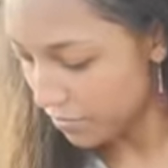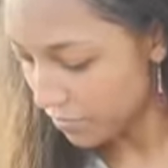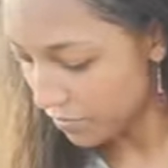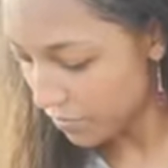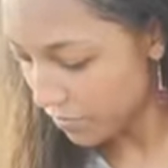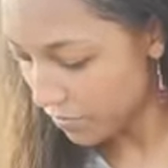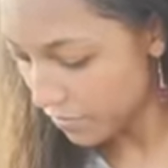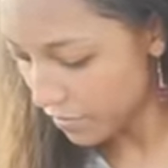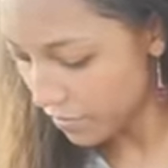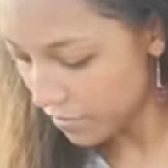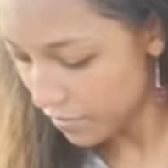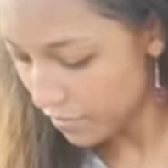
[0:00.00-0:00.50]

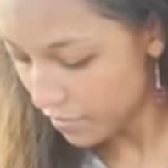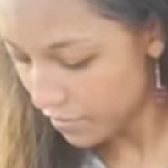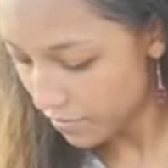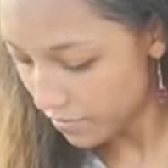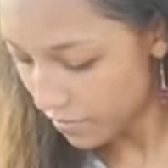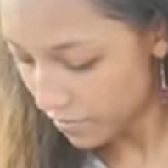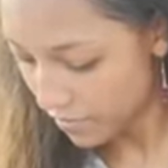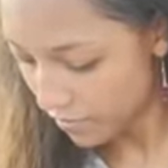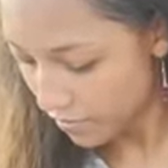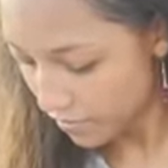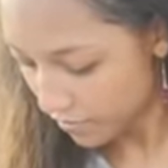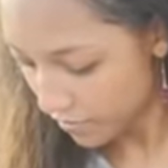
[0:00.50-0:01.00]

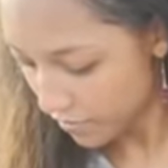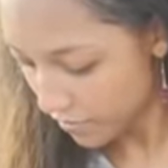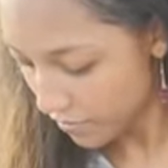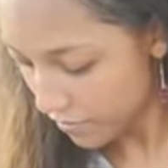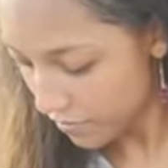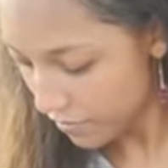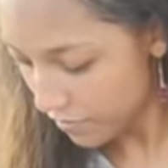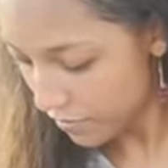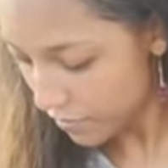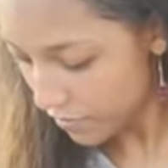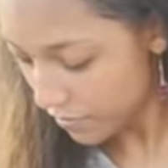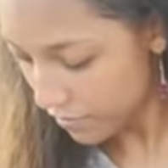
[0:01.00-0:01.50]

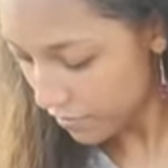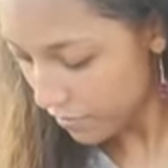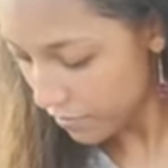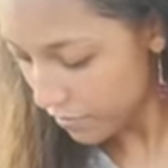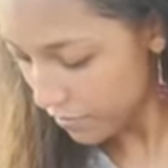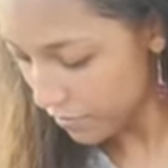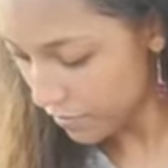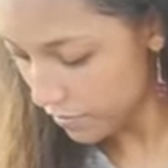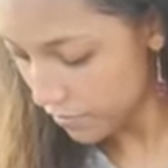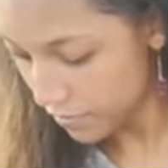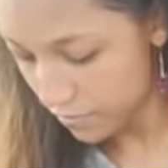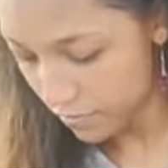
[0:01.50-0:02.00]

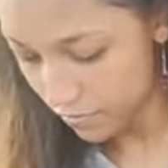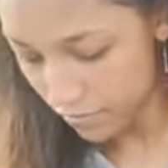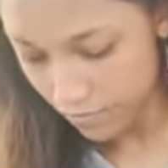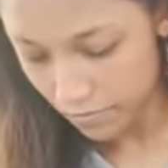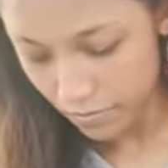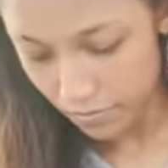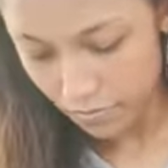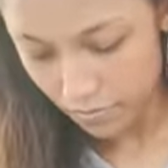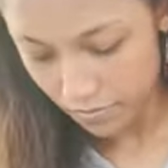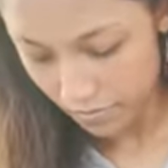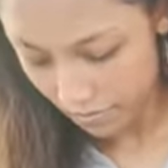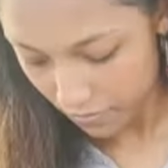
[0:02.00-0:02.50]

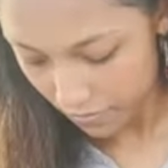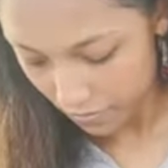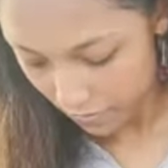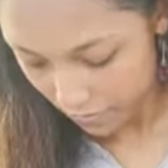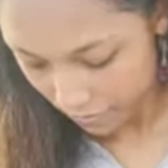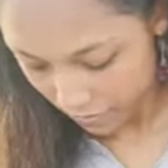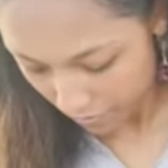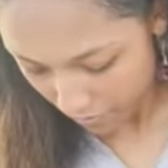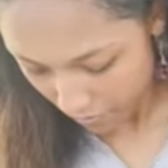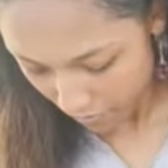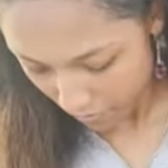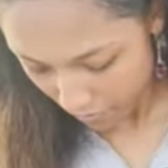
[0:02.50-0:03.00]

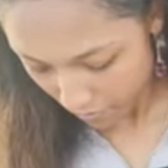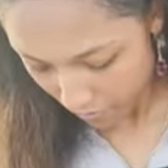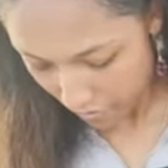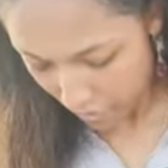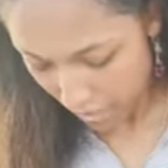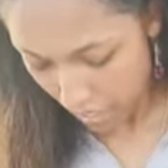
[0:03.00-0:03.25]
(silence)